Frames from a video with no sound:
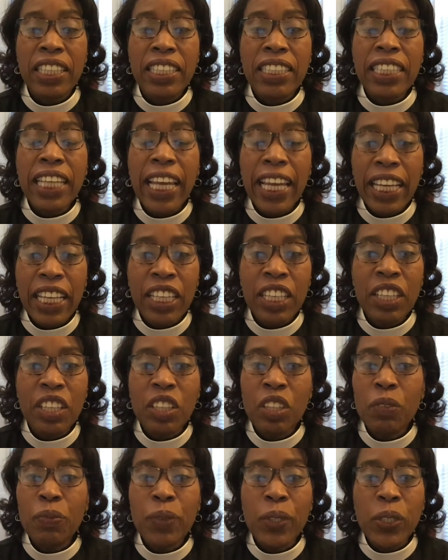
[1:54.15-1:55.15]
Take
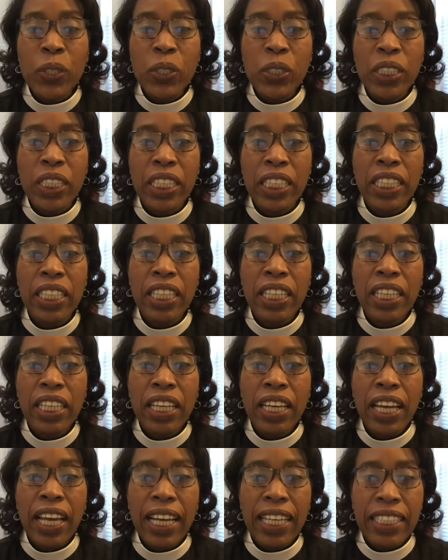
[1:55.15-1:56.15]
the mercy,
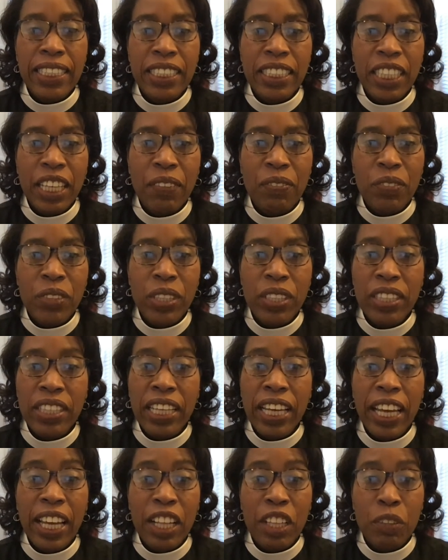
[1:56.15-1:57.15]
accept
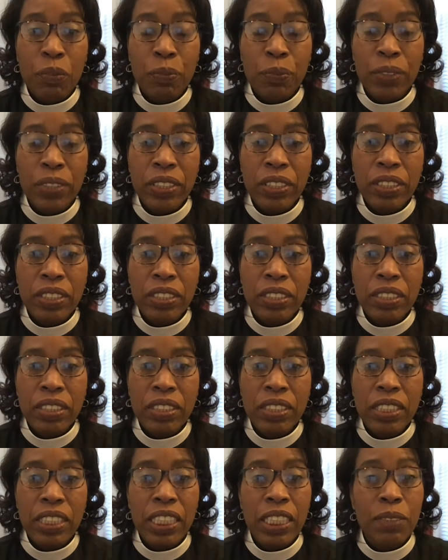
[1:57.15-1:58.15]
the help,
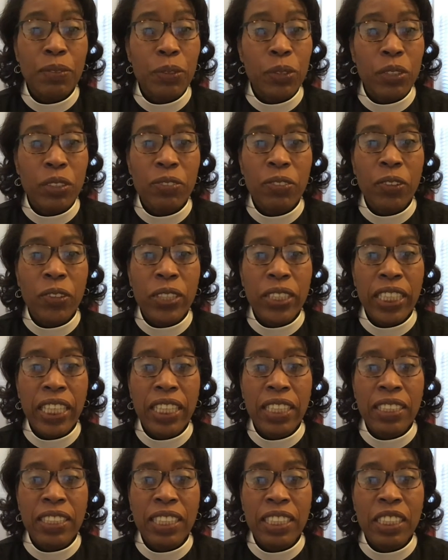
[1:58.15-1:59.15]
Hebrews 4
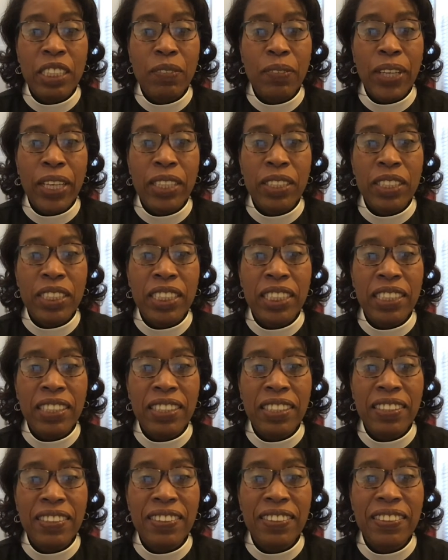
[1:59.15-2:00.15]
tells us about
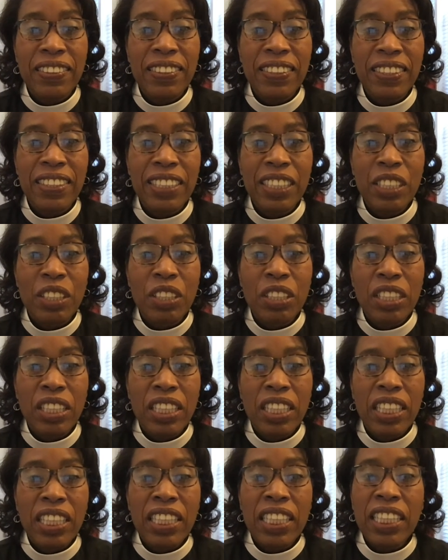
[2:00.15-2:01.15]
Jesus.
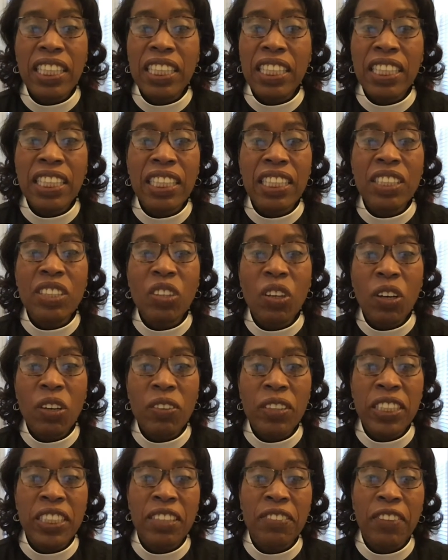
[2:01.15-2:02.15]
He is
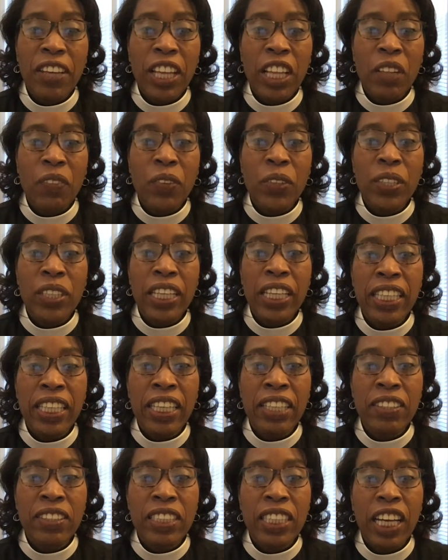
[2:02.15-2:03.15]
always available
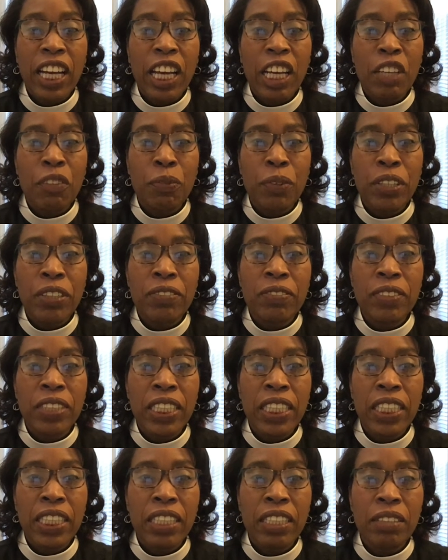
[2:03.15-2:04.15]
our time of
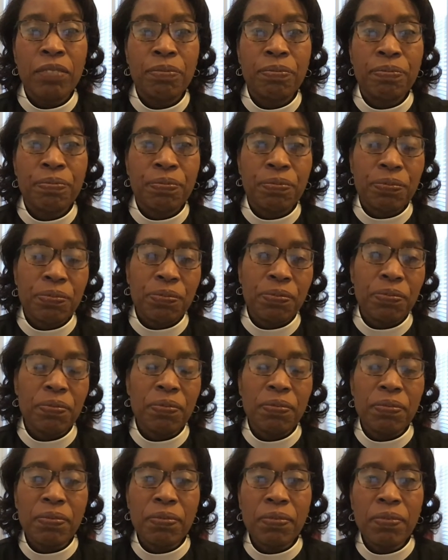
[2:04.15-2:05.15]
need.
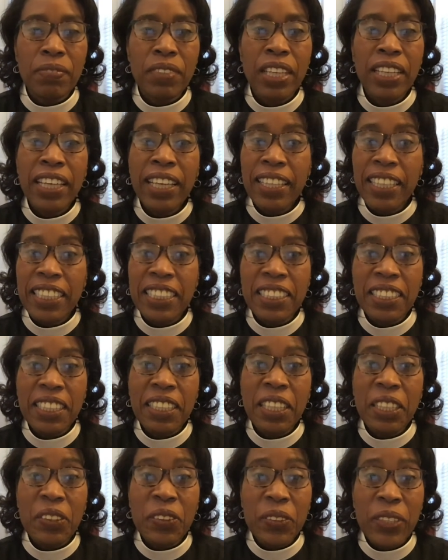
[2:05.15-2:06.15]
This is
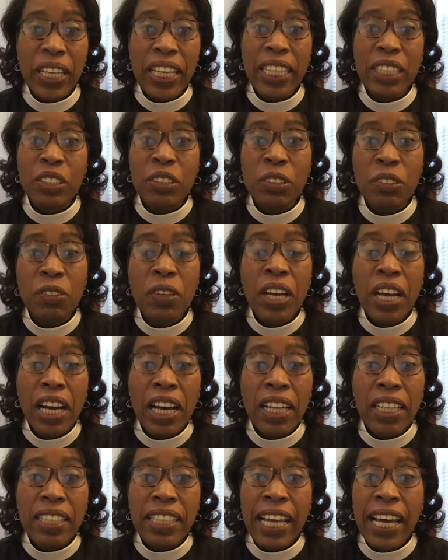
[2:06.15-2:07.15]
another day to
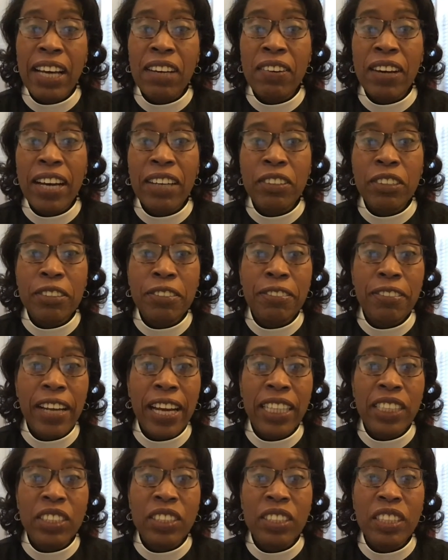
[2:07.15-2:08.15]
allow our
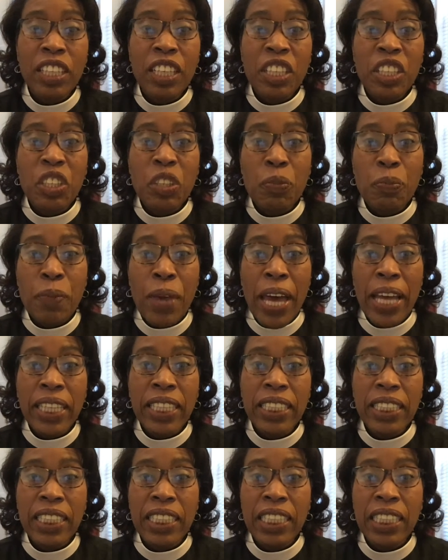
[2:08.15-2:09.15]
fragile
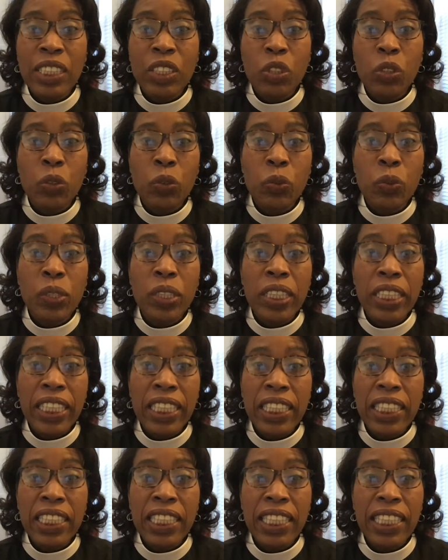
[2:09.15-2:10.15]
humanity to
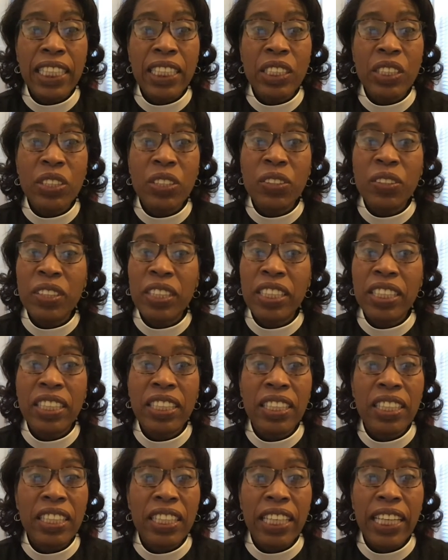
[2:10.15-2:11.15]
lean into the
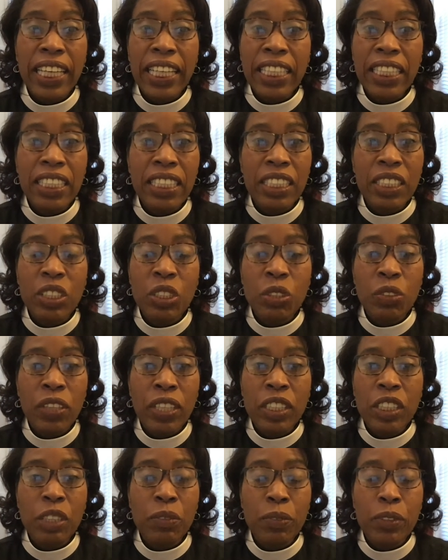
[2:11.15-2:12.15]

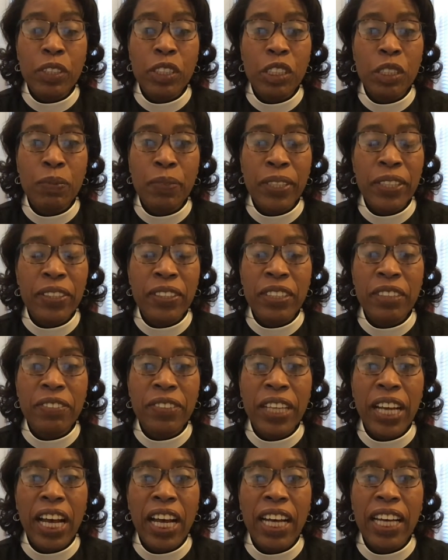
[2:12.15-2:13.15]
indestructible Spirit
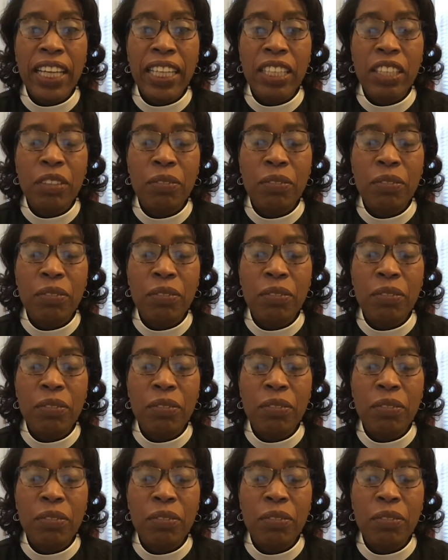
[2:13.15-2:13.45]
of God.